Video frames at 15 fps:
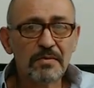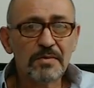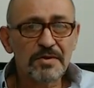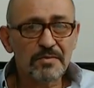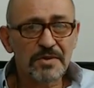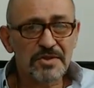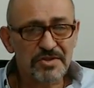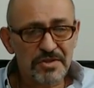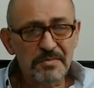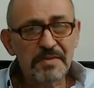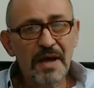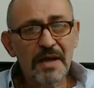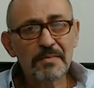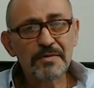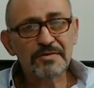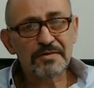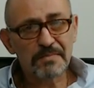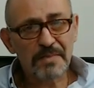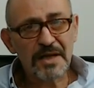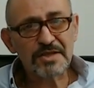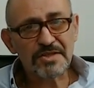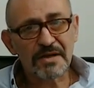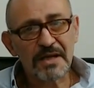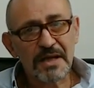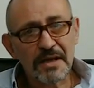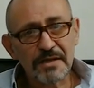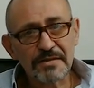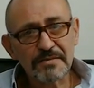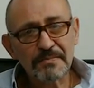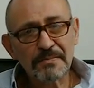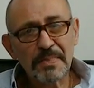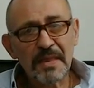we should be able to measure it